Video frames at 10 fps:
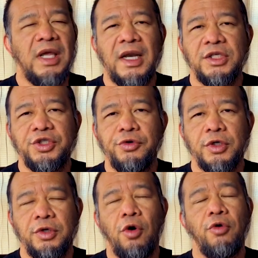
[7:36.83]
Gracie had a
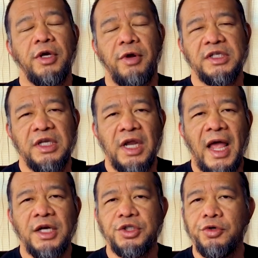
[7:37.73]
junior
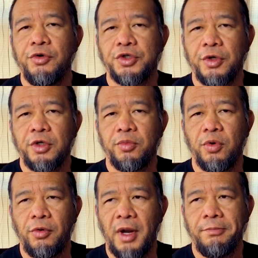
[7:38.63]
instructor
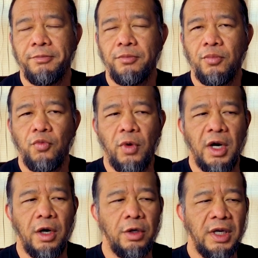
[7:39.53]
program
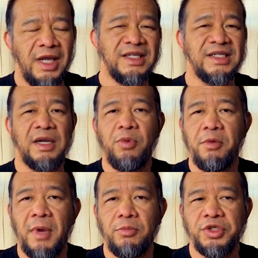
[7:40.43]
where it's a
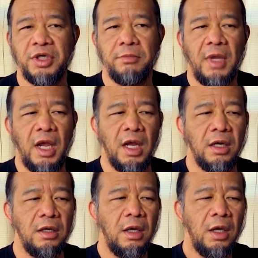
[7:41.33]
separate membership,
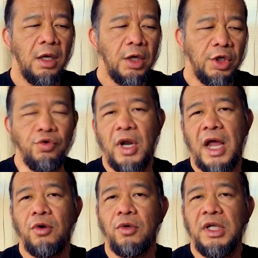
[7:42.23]
and you
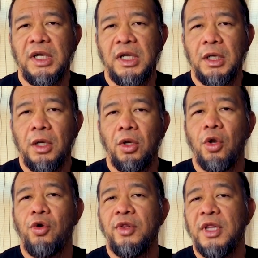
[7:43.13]
not only
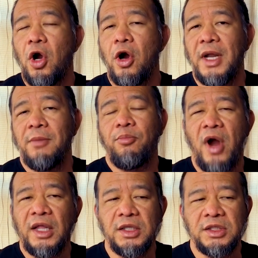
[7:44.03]
learn the art and
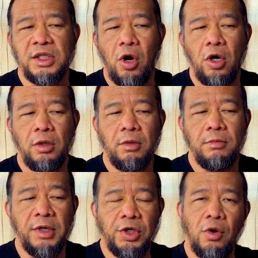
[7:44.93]
practice the art,
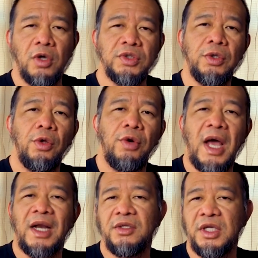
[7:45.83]
but you also learn
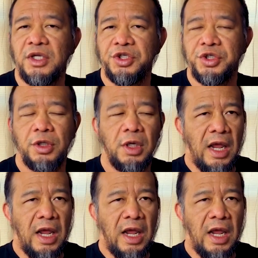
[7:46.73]
how to teach.